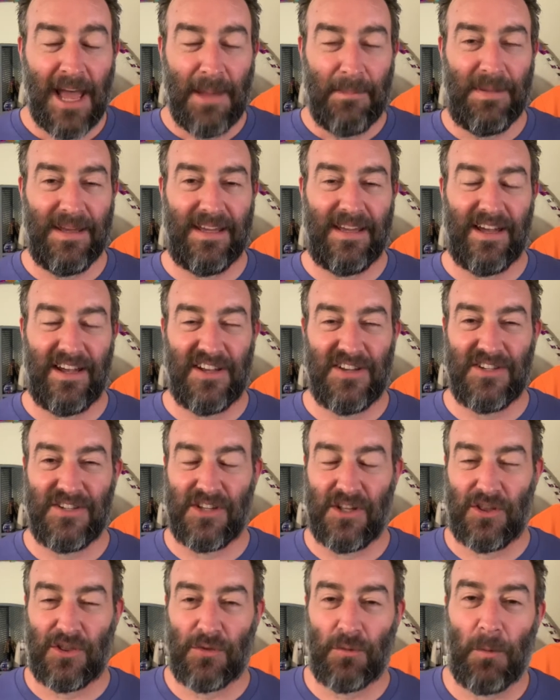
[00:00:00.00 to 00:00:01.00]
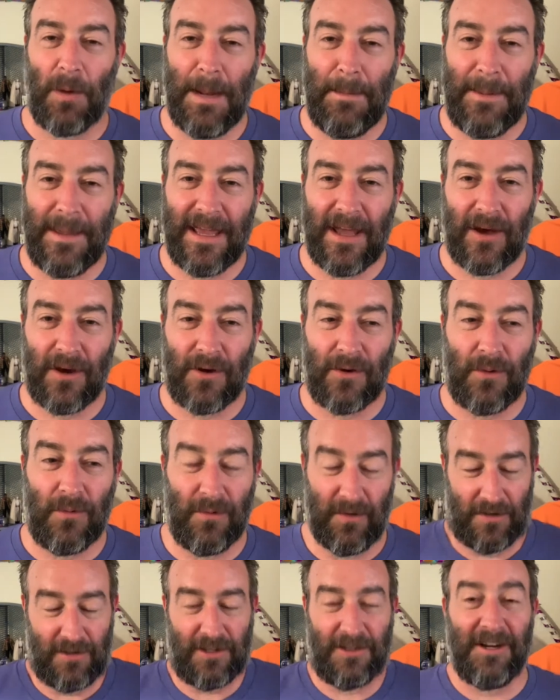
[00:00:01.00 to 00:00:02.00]
because three P O
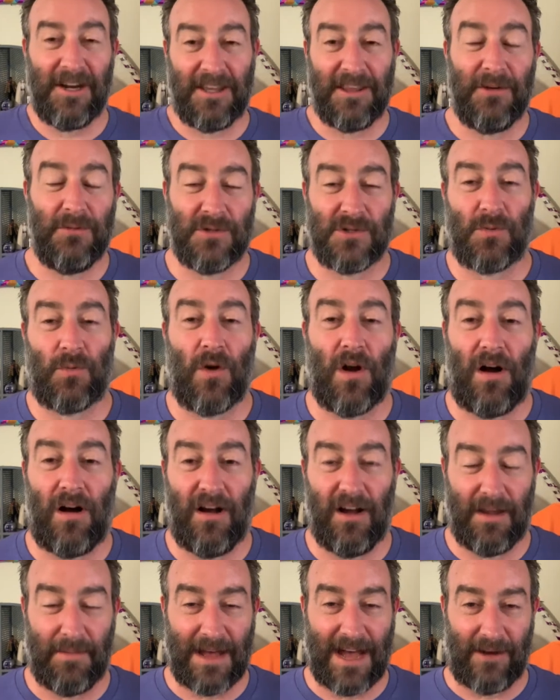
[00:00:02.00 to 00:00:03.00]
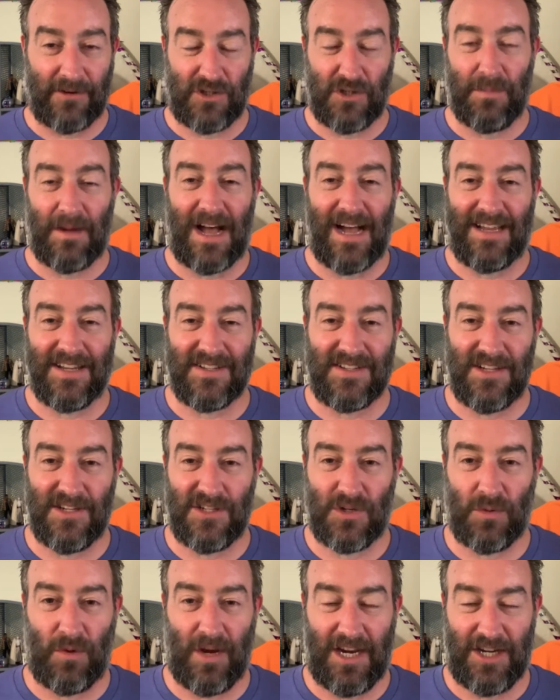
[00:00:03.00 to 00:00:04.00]
clearly was wrong about Chewbacca's
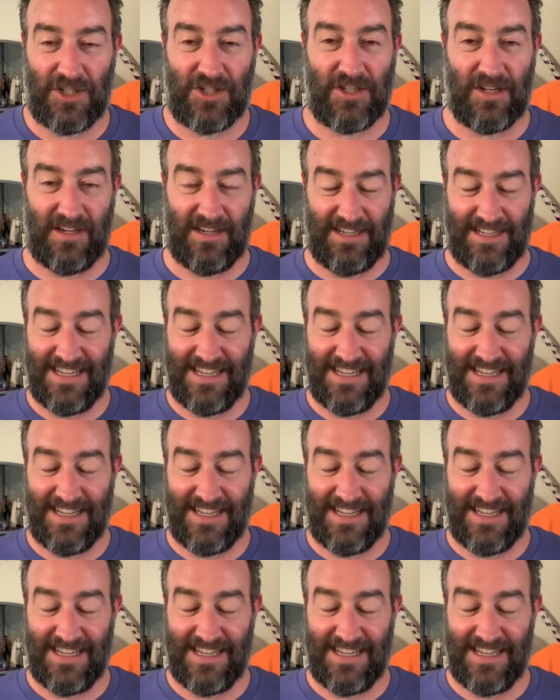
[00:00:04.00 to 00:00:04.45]
situation.